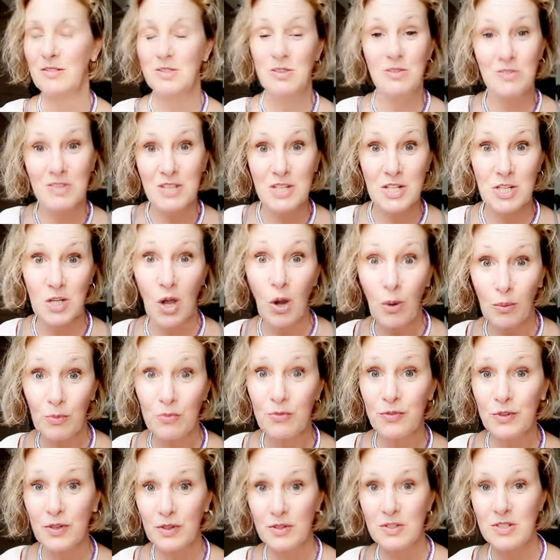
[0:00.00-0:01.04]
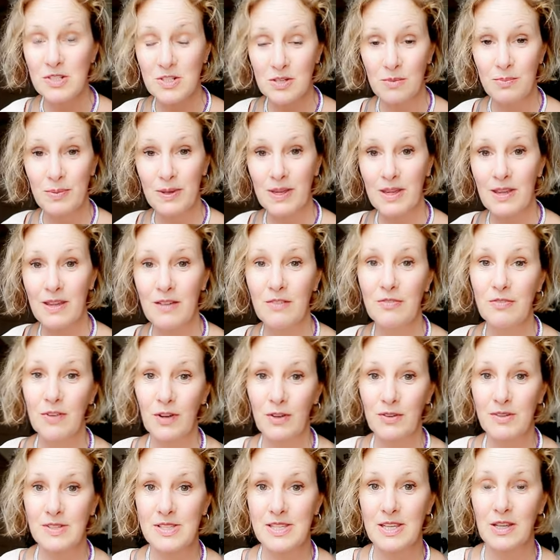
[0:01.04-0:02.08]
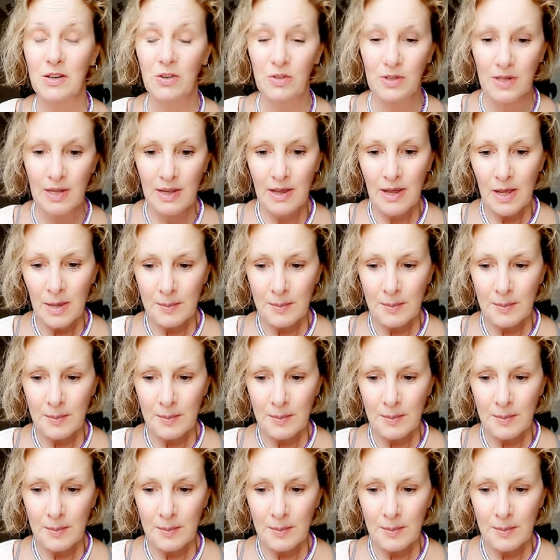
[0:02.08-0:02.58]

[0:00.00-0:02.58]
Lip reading: sort of the top foods to be focusing on.